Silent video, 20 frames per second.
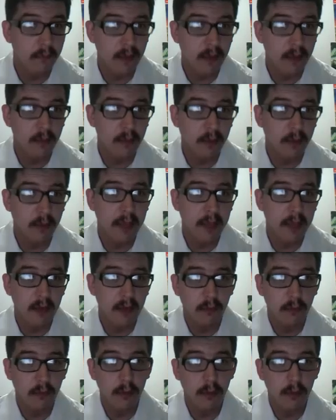Facebook
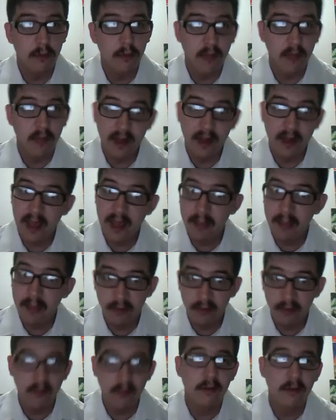page for said game
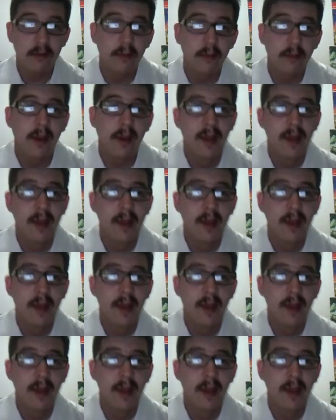system.